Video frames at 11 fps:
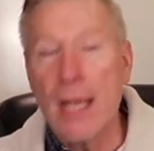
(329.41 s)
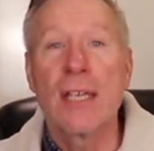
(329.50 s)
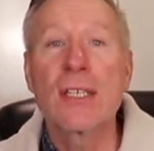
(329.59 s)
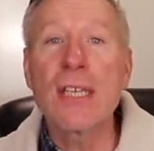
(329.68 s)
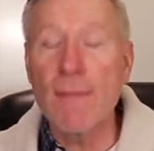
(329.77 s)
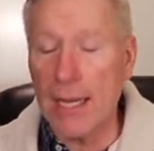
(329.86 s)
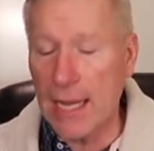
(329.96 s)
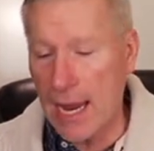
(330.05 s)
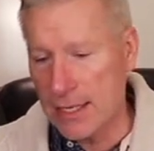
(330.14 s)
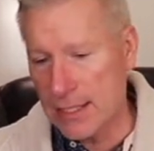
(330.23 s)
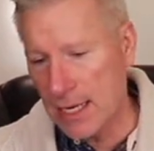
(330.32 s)
Civic
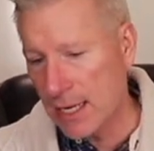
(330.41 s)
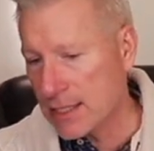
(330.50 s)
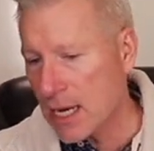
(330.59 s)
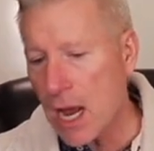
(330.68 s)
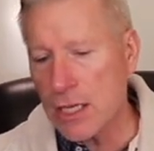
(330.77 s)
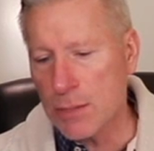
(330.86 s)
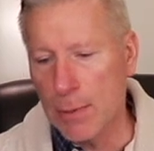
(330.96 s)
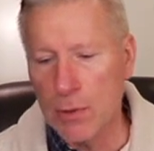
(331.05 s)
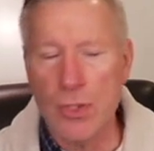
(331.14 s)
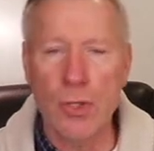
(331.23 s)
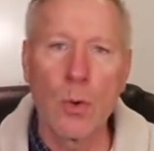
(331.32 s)
assets,
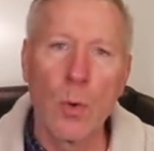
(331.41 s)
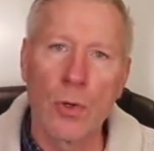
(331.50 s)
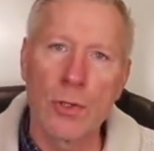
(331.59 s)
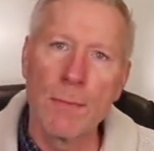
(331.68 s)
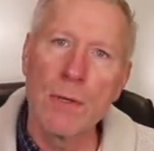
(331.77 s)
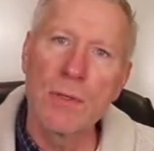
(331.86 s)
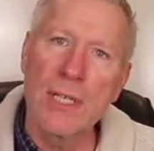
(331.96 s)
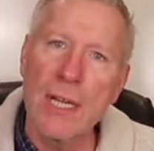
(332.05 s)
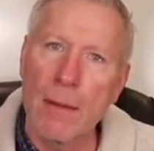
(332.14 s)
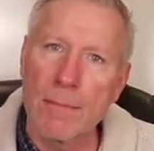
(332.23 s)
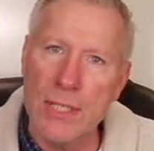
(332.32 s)
hospitals, schools,
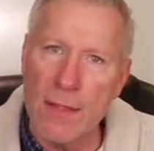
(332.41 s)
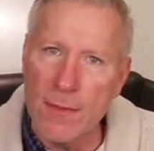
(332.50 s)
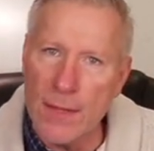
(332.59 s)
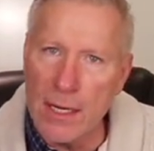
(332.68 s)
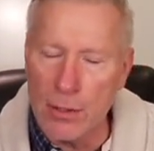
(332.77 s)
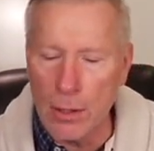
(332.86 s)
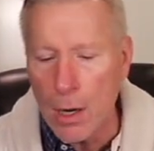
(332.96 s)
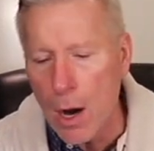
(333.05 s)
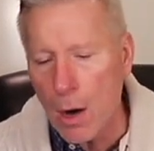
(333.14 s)
museums, and theater,